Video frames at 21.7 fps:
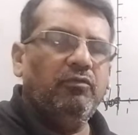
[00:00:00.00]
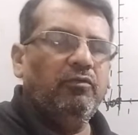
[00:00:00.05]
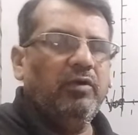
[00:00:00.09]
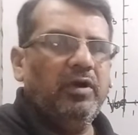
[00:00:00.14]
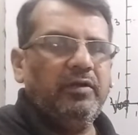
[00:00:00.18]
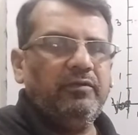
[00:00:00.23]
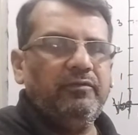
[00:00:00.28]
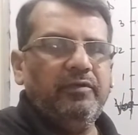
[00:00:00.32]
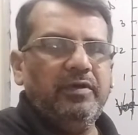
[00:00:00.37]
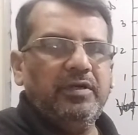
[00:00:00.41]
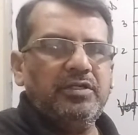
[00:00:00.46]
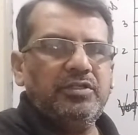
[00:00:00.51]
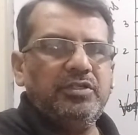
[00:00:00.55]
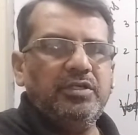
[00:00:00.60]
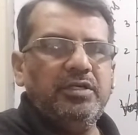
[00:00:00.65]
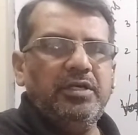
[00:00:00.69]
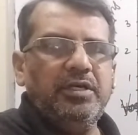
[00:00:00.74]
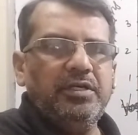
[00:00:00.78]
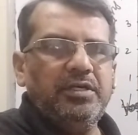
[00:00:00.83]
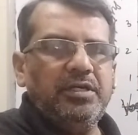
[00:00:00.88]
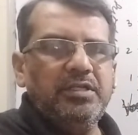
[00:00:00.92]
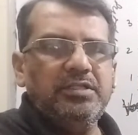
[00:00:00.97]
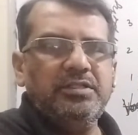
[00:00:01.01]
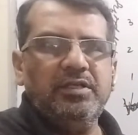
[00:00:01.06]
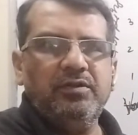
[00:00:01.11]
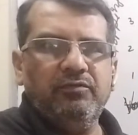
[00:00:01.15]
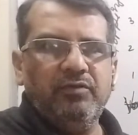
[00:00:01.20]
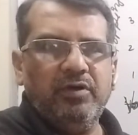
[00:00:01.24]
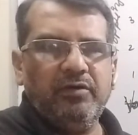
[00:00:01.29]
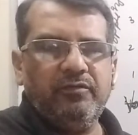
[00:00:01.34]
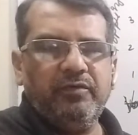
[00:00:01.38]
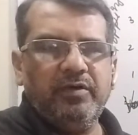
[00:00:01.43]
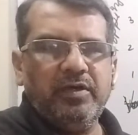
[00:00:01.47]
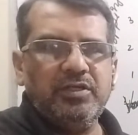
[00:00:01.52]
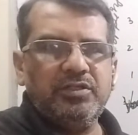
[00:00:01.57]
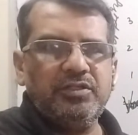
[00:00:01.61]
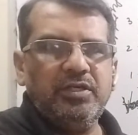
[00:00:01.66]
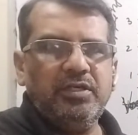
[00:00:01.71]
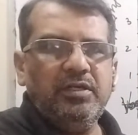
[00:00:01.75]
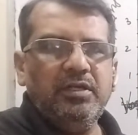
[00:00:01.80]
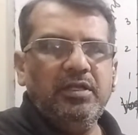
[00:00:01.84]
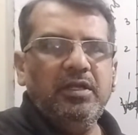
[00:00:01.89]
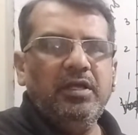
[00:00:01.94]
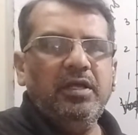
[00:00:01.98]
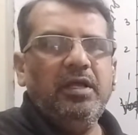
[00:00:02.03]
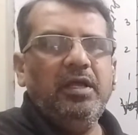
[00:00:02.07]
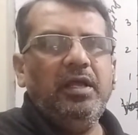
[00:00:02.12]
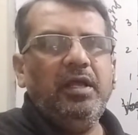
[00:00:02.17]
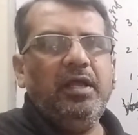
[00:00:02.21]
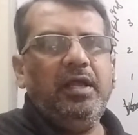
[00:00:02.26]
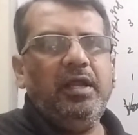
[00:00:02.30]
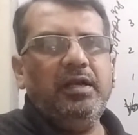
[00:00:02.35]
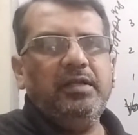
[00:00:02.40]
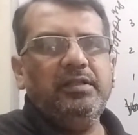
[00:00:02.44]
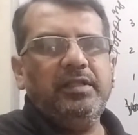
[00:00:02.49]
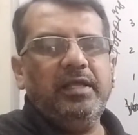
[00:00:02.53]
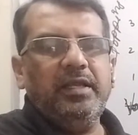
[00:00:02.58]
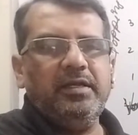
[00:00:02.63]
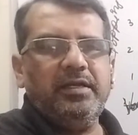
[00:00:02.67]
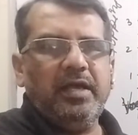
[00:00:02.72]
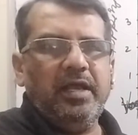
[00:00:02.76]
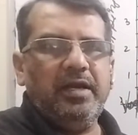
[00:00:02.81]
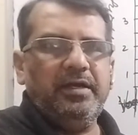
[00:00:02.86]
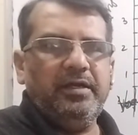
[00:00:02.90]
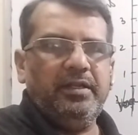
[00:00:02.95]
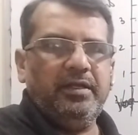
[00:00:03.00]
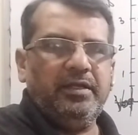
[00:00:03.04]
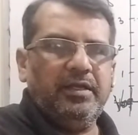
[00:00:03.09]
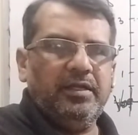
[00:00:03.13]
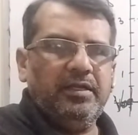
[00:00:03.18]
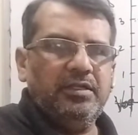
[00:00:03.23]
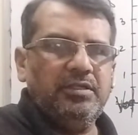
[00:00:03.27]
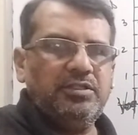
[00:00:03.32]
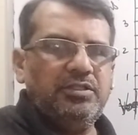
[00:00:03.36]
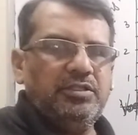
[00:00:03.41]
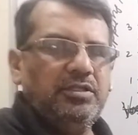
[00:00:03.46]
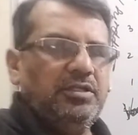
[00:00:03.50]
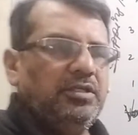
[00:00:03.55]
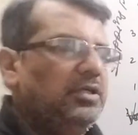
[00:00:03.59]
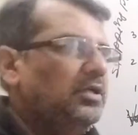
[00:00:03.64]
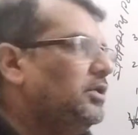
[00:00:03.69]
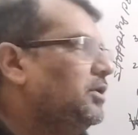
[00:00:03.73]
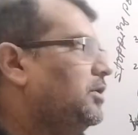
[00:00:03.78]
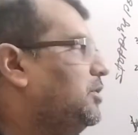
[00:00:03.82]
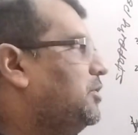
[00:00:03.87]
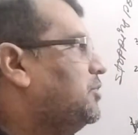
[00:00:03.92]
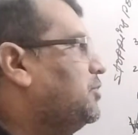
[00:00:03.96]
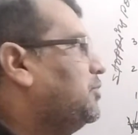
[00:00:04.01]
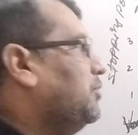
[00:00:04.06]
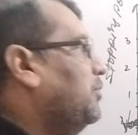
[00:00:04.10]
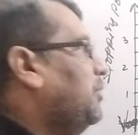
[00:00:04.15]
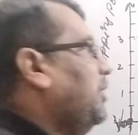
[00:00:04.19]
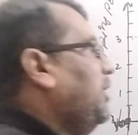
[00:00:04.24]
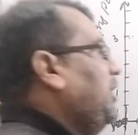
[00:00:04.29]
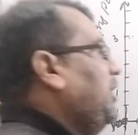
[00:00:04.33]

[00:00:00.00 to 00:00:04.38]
work function, increasing work function, and then kinetic energy. So